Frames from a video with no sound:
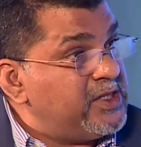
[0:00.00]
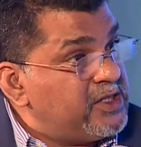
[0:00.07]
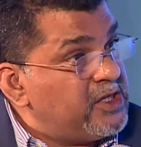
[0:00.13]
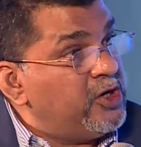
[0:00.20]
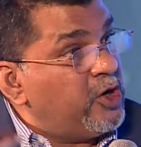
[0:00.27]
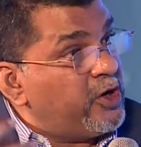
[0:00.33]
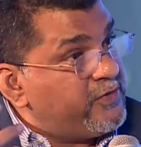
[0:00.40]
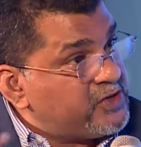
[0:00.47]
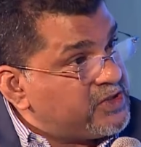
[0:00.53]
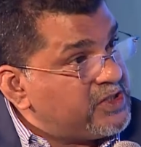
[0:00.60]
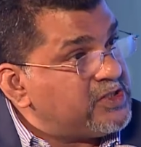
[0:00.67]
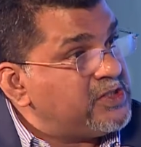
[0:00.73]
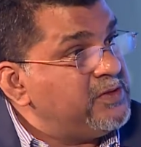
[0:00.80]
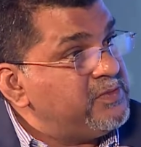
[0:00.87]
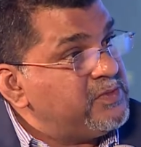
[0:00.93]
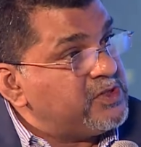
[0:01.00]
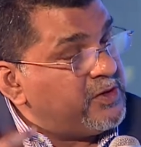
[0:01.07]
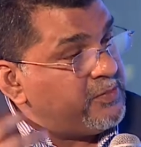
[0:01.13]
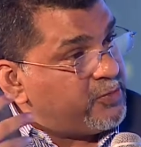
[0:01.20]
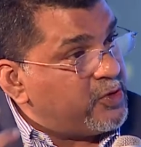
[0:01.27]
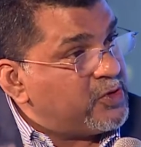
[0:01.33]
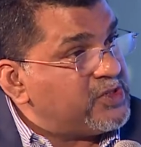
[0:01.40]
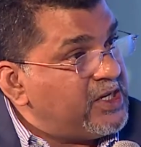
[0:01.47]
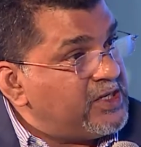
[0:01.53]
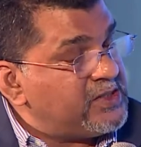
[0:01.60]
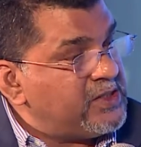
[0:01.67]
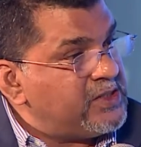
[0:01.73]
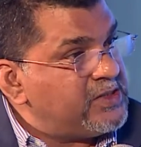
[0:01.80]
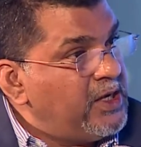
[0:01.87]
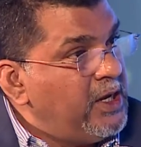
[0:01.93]
There are a lot of systems and
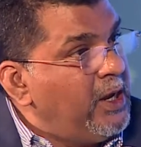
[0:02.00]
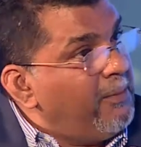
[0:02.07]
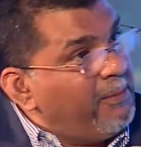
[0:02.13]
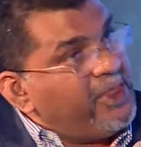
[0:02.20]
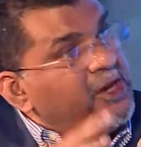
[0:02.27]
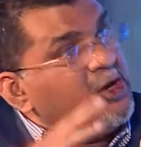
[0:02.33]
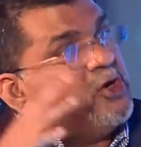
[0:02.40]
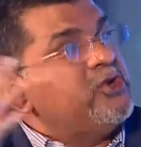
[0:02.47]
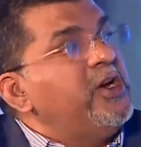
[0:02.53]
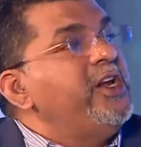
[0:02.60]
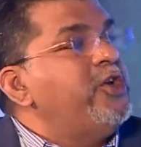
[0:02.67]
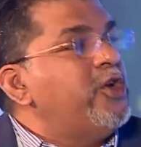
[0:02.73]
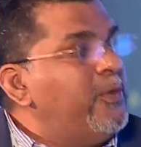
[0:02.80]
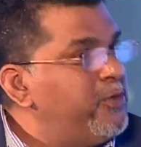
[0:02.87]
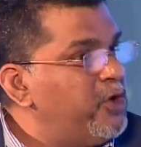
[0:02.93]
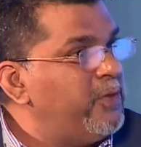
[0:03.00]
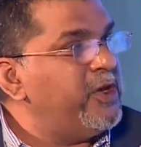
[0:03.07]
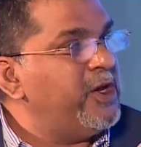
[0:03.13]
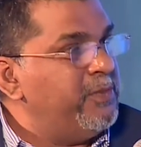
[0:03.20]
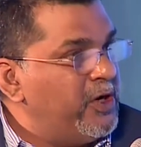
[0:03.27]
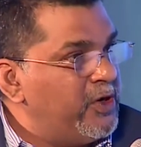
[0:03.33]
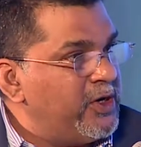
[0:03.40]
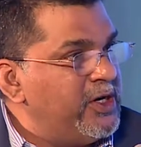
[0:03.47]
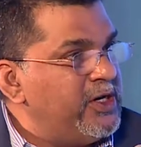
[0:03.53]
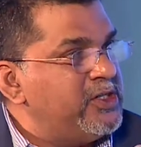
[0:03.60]
processes, but they're not really tom-tomming about it.